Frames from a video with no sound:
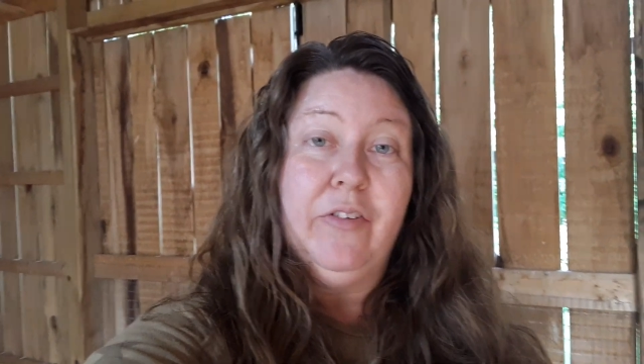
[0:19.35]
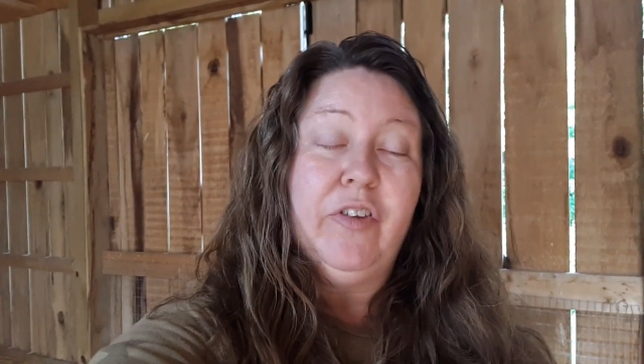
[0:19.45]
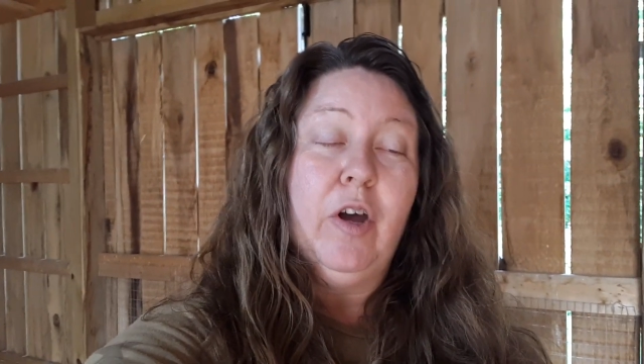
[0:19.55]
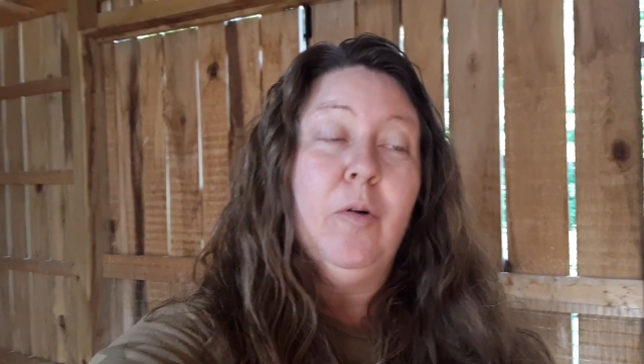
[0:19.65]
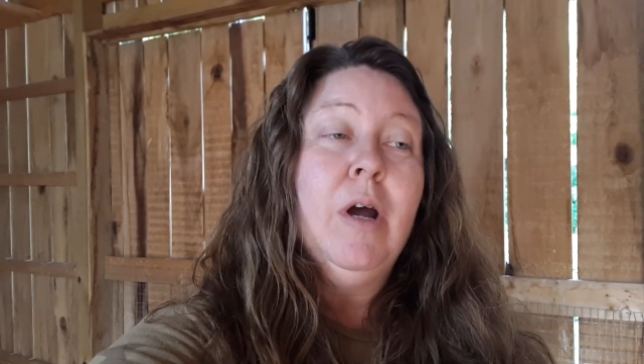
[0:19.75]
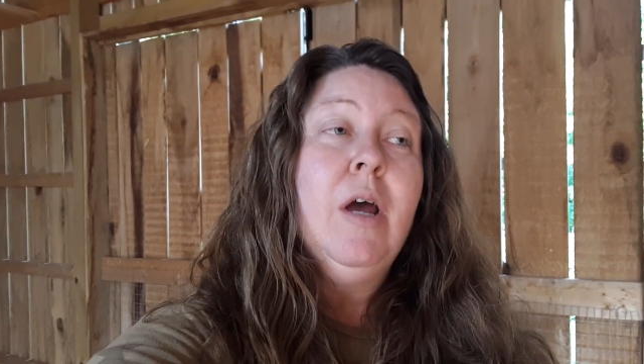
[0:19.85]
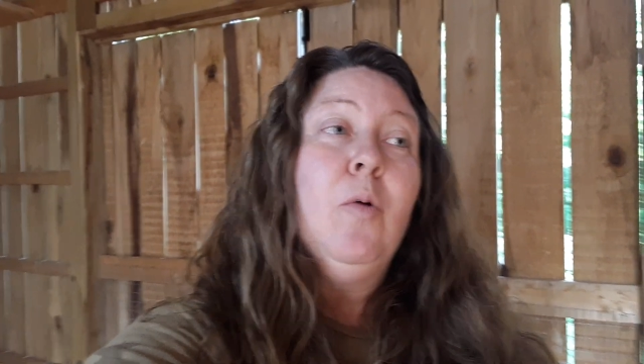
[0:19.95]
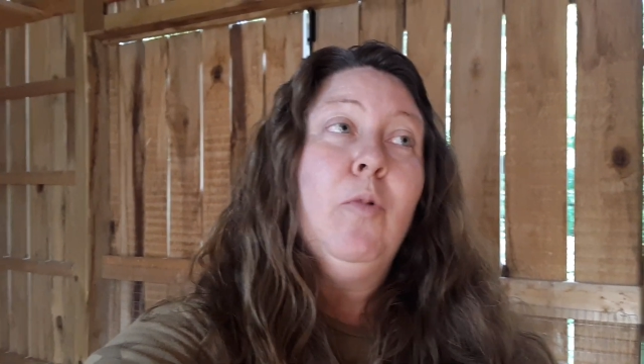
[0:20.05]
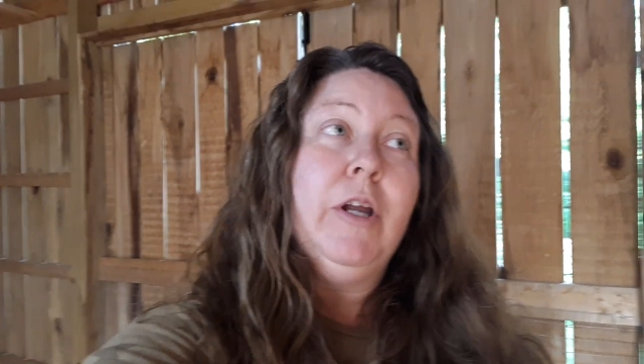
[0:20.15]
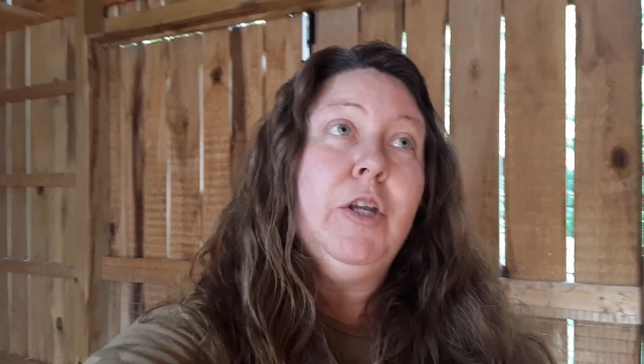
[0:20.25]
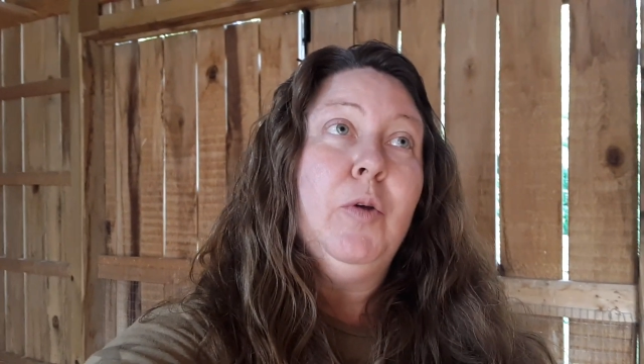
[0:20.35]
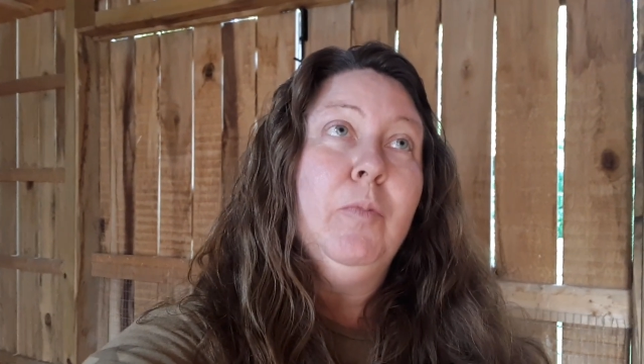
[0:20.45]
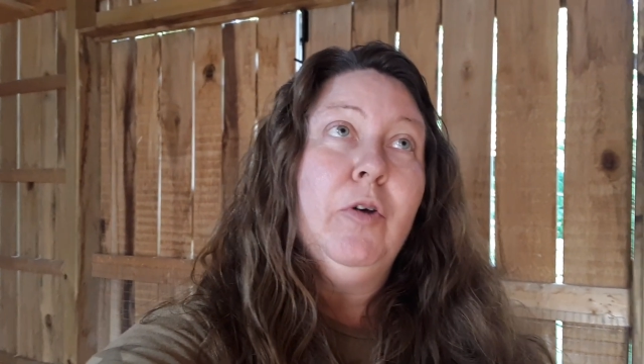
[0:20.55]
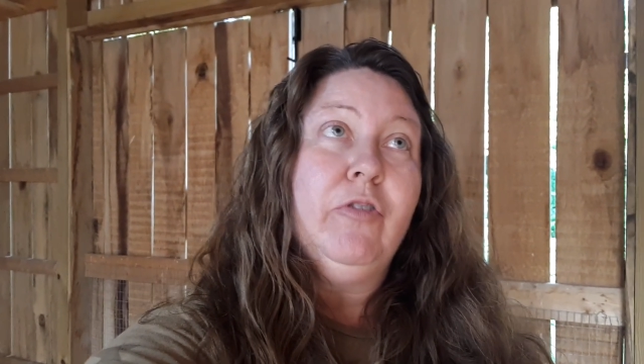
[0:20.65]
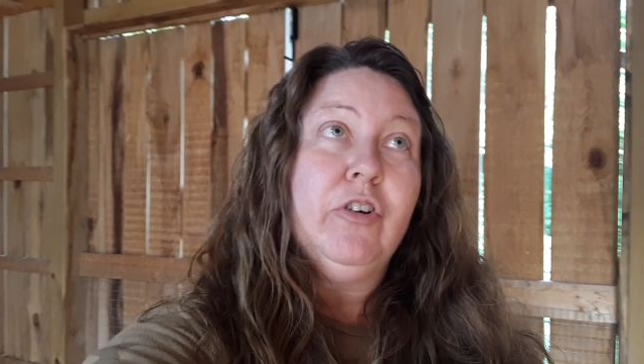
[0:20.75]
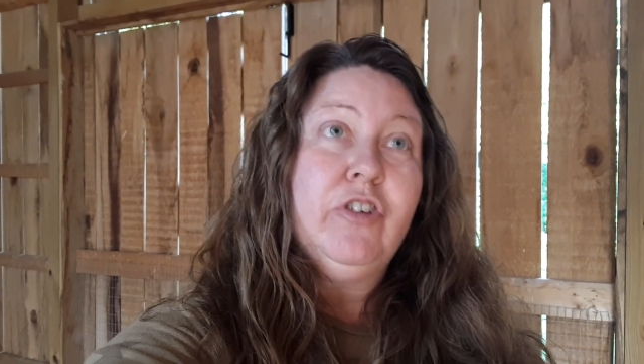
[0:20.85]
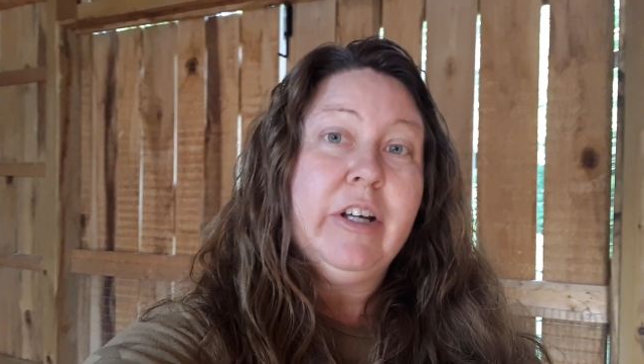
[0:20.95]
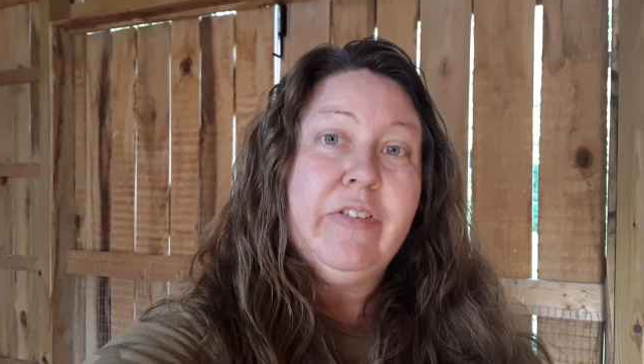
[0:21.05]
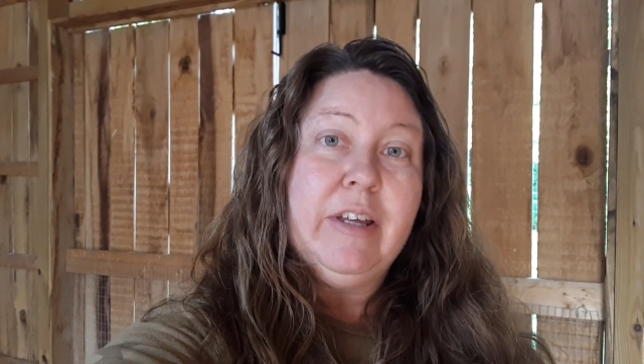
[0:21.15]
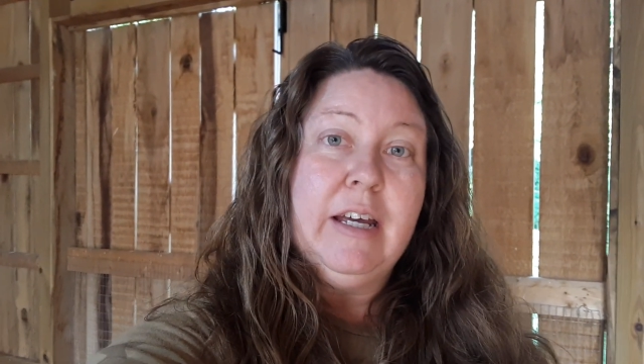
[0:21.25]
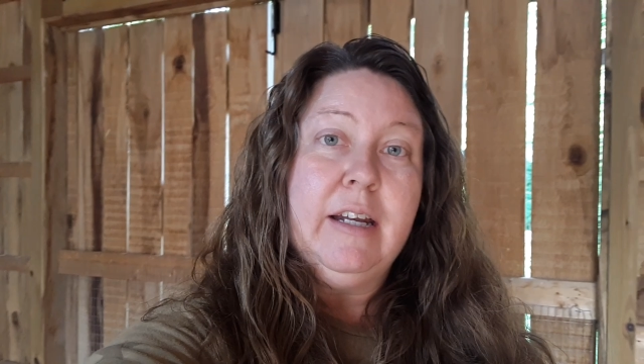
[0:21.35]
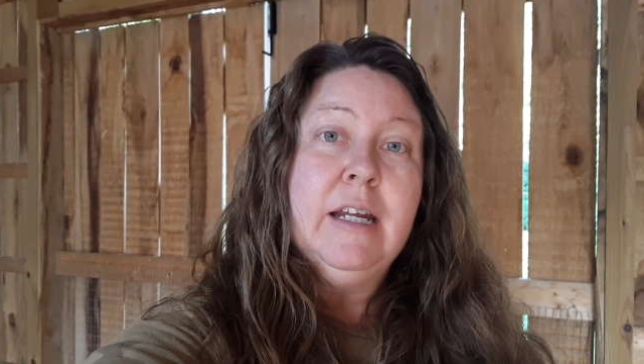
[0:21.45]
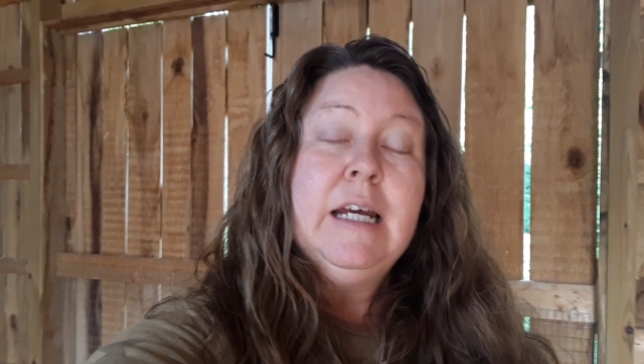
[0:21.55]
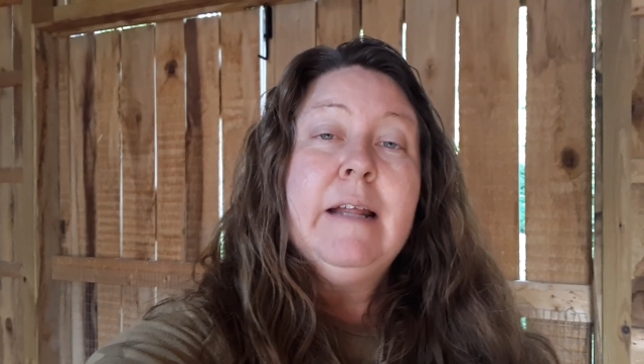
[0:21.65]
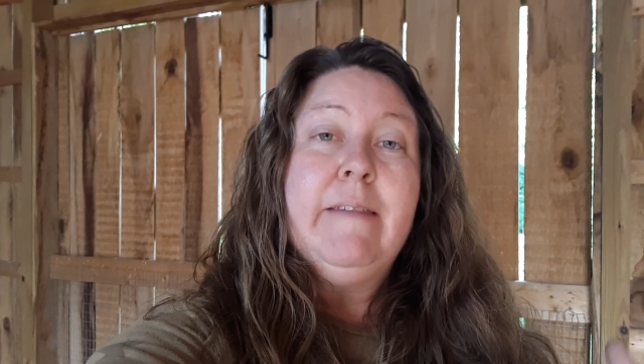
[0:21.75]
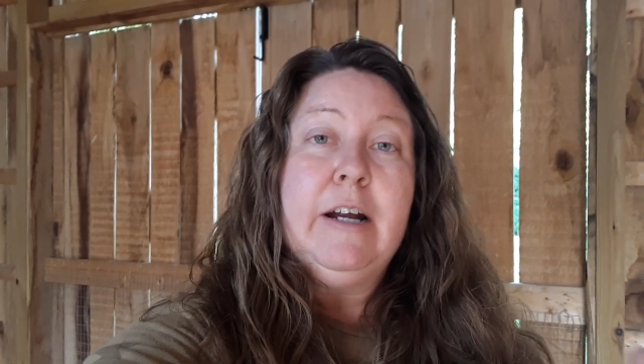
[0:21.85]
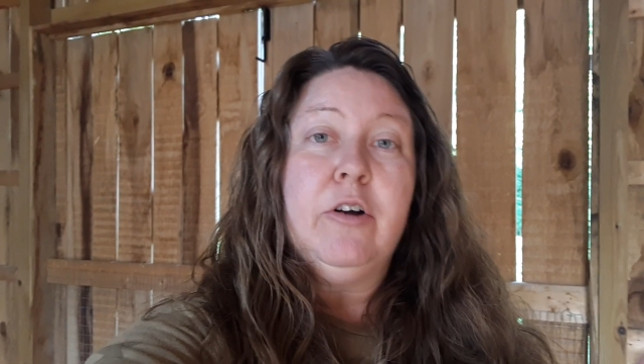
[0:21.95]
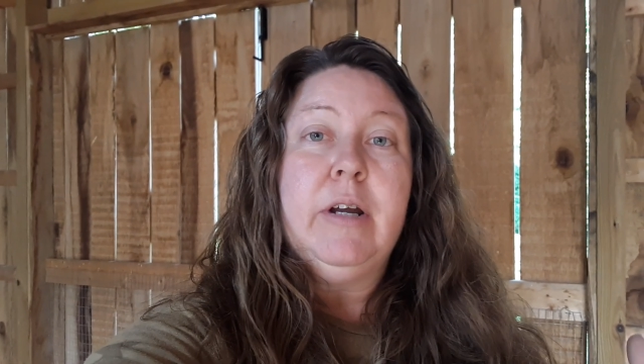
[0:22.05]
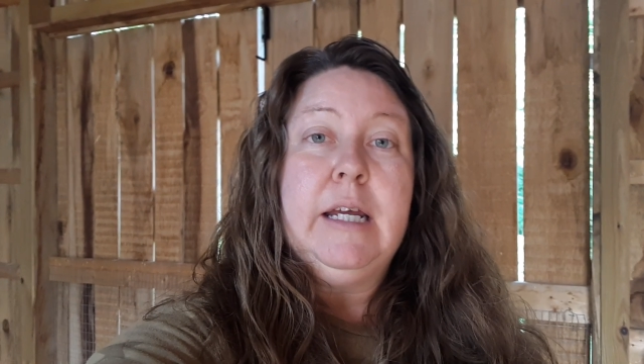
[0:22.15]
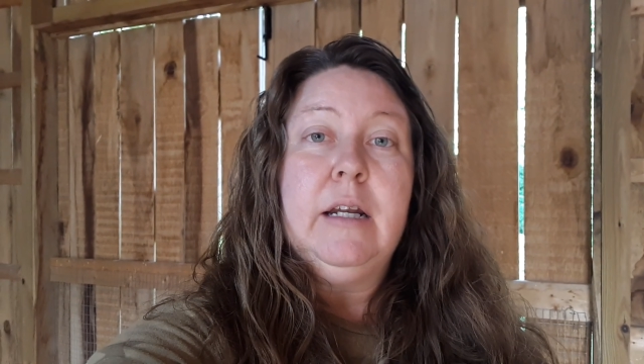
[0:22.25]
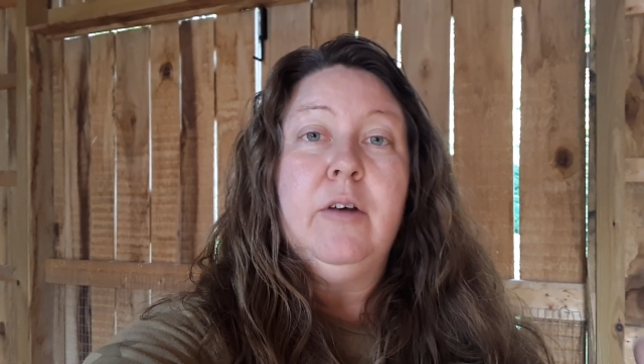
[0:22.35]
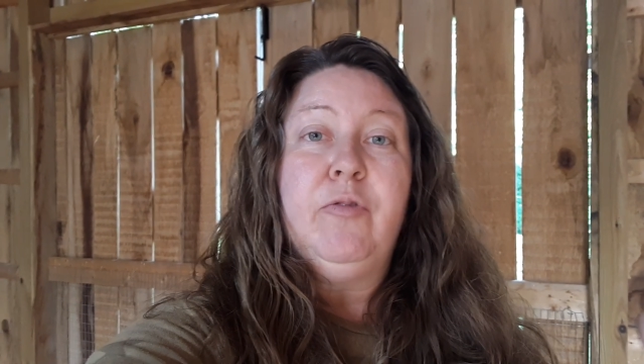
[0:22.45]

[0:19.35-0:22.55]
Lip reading: So when you move your chicks in, they're in